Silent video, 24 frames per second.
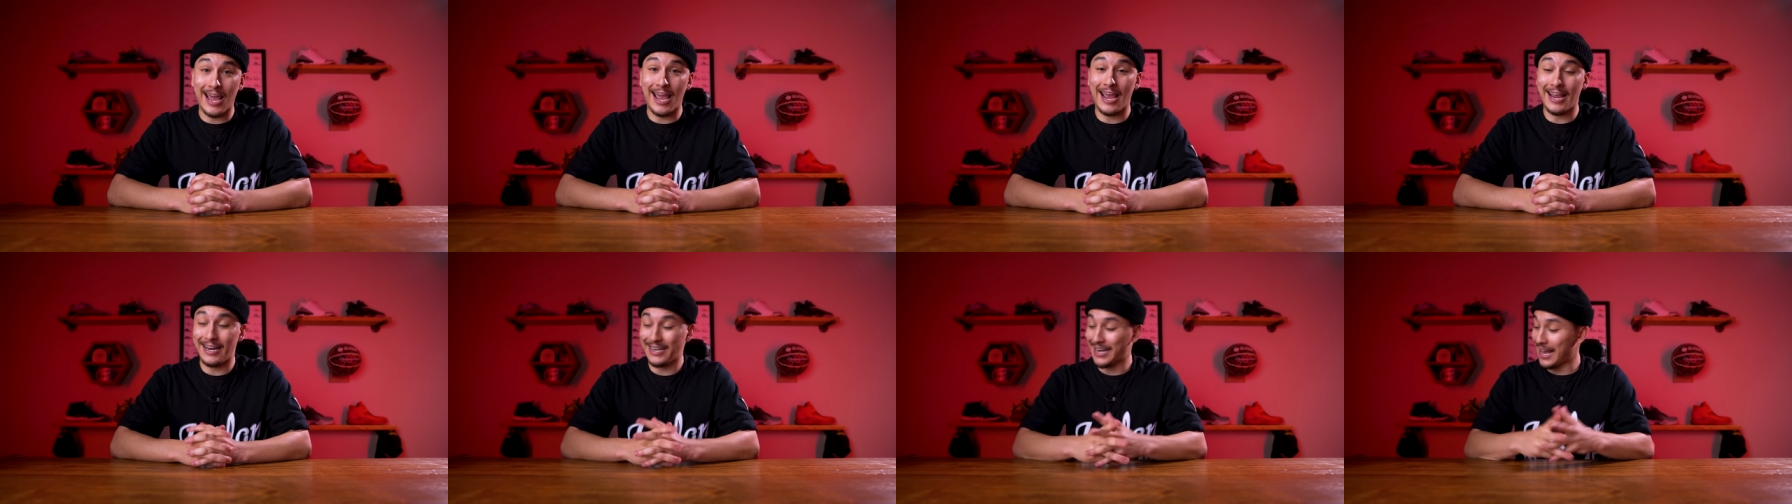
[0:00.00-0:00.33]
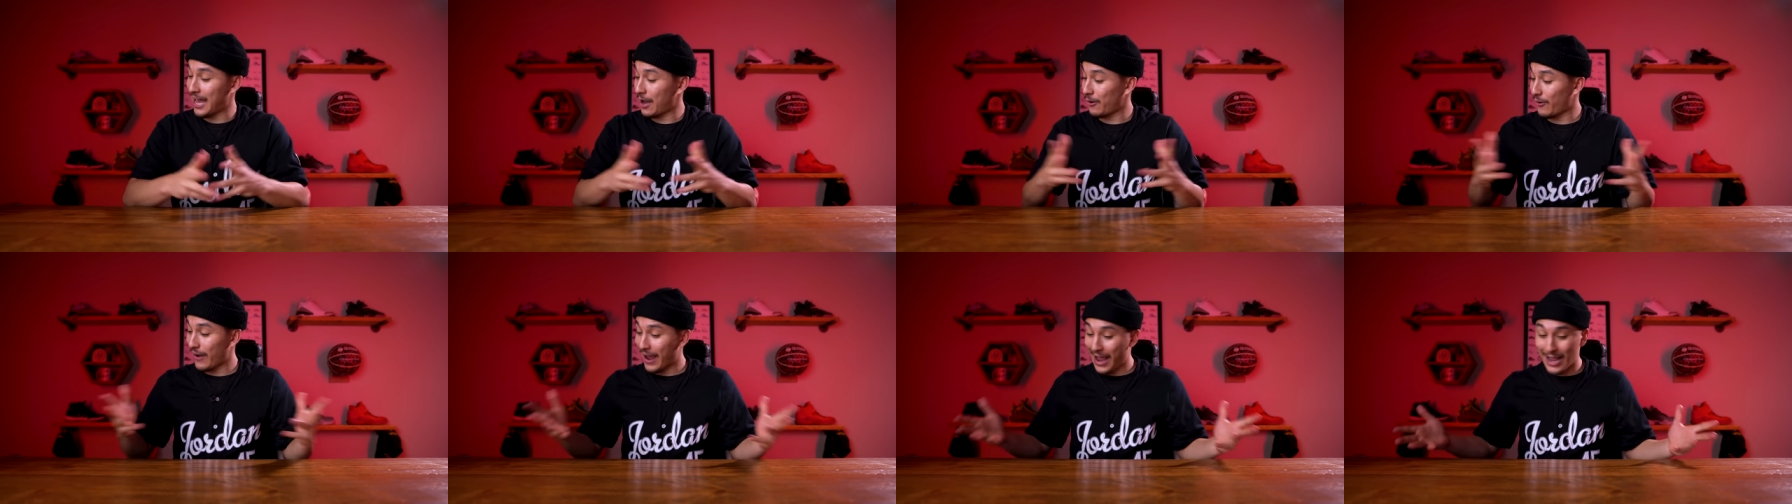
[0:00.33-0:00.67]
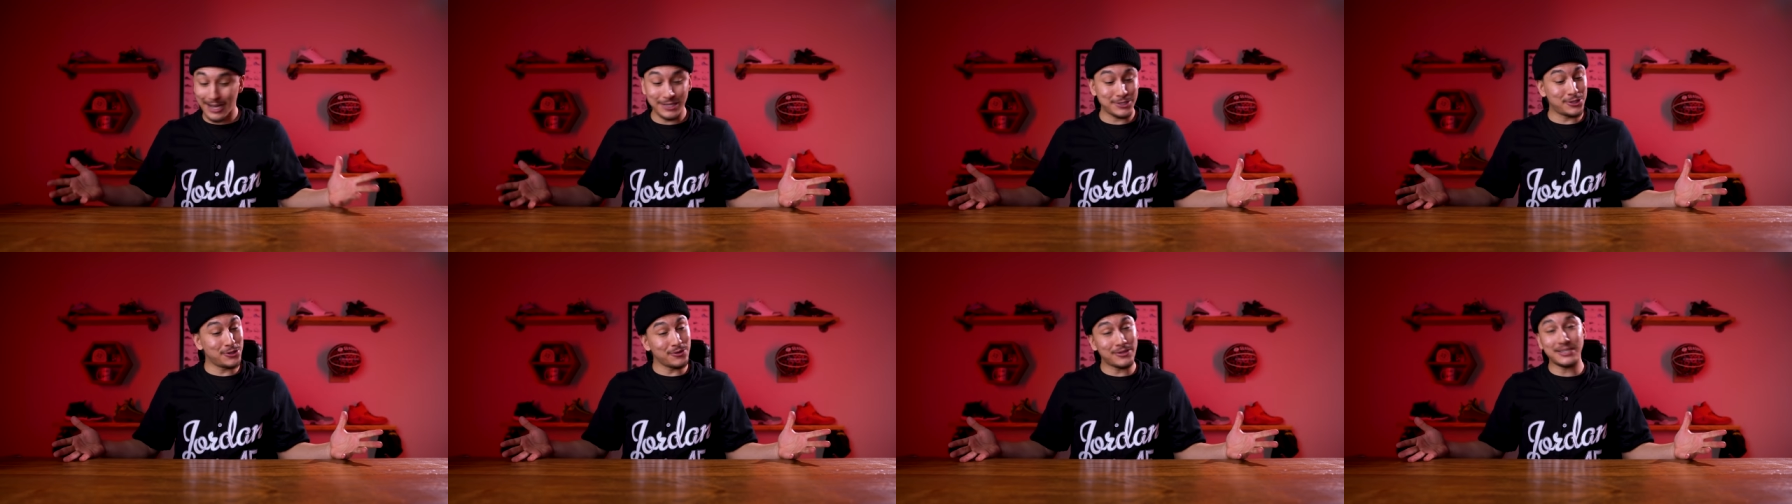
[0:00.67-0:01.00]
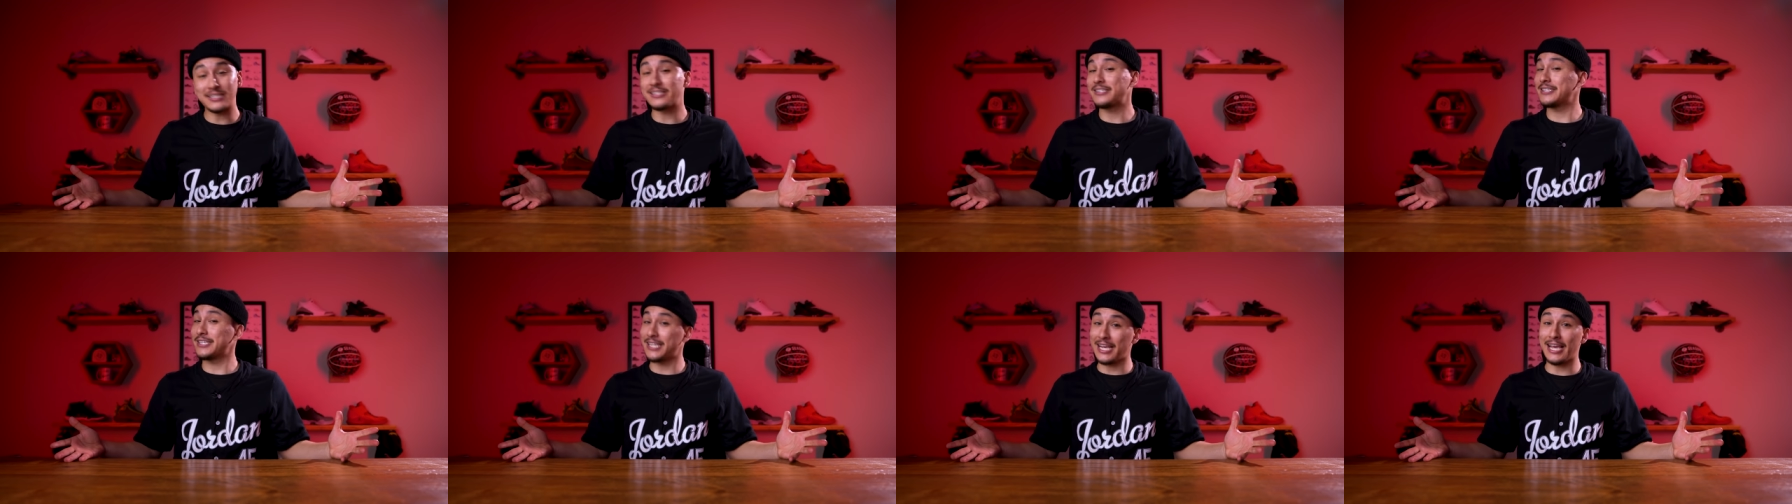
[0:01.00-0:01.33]
8. Now, as you
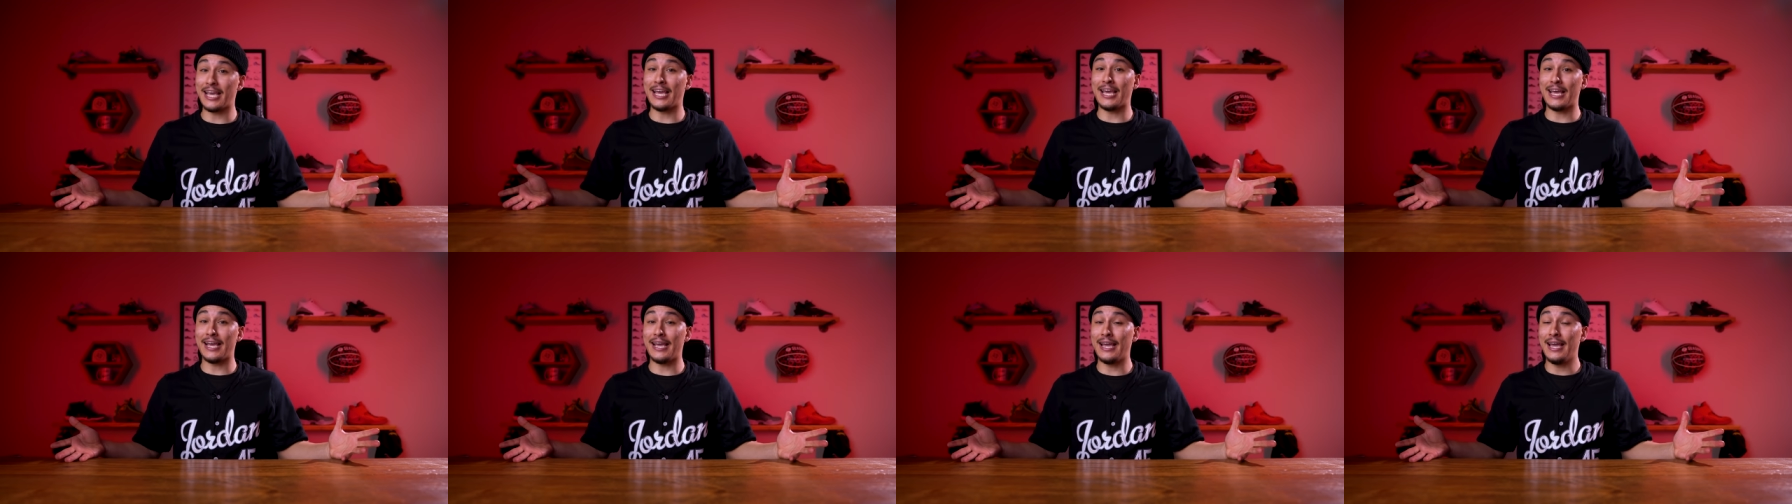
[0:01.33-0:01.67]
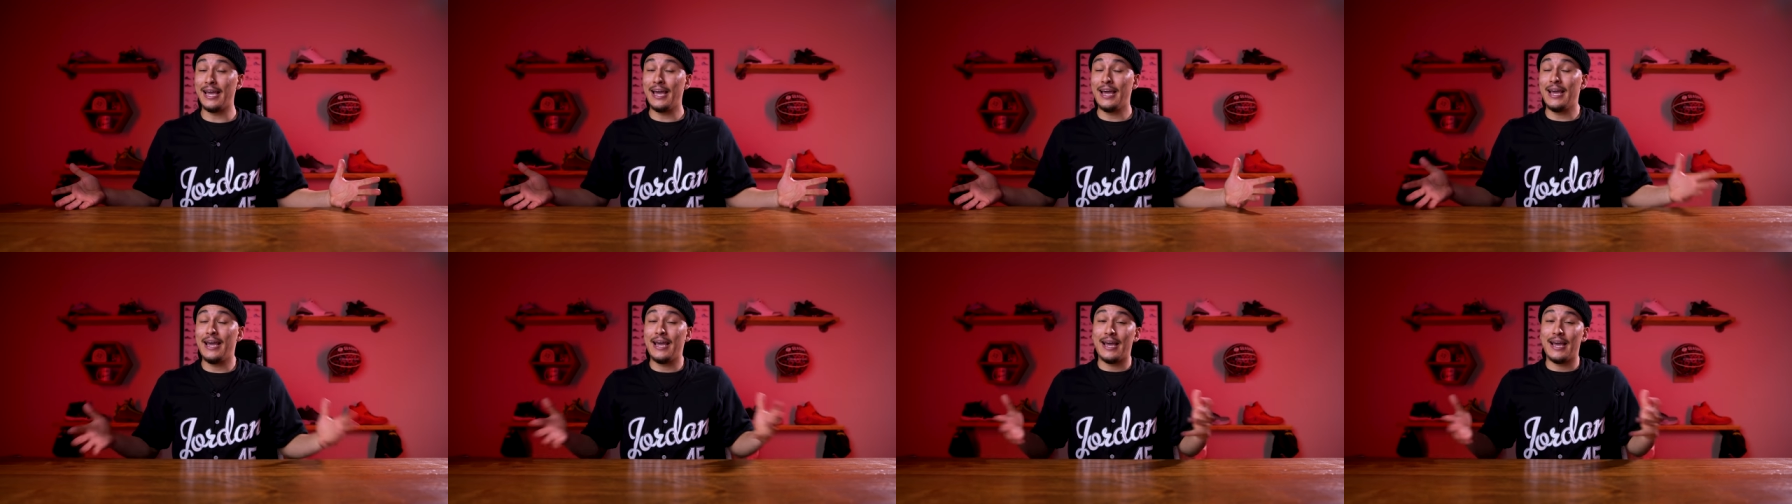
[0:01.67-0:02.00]
can see,